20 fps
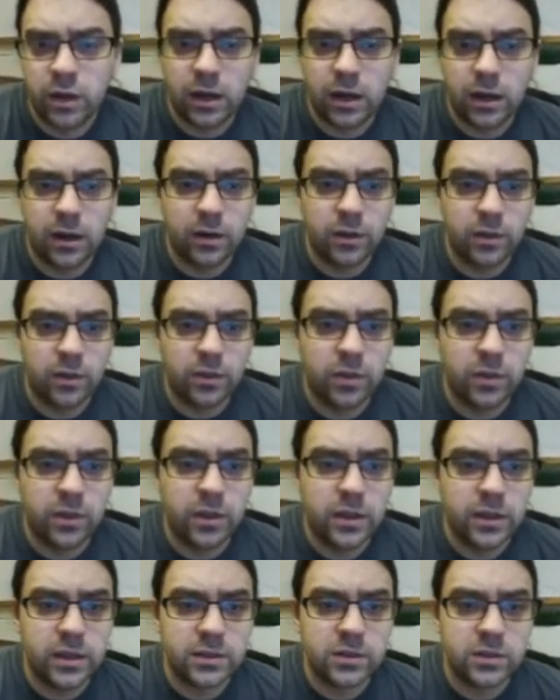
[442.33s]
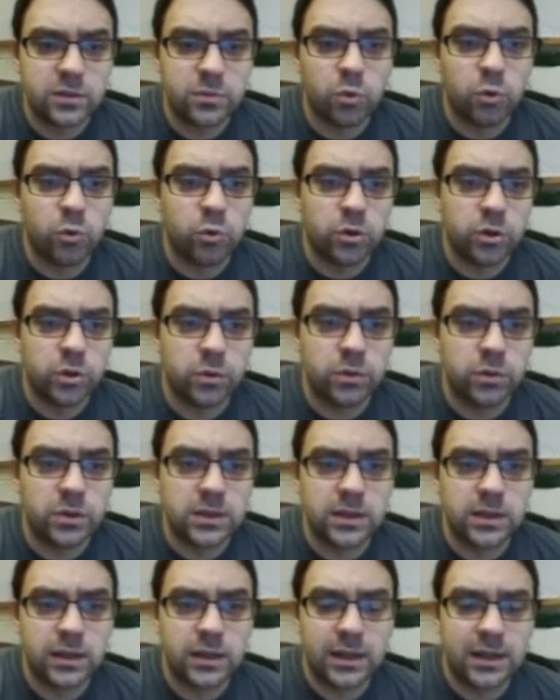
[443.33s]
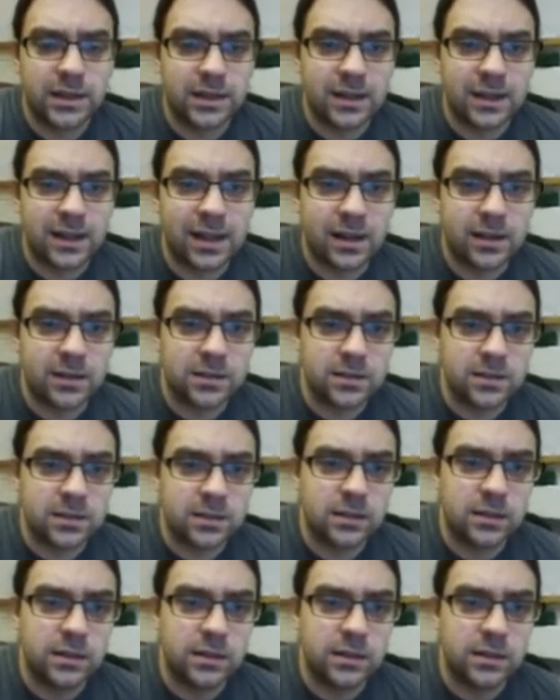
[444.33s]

uh, this is more what you would see in a gas.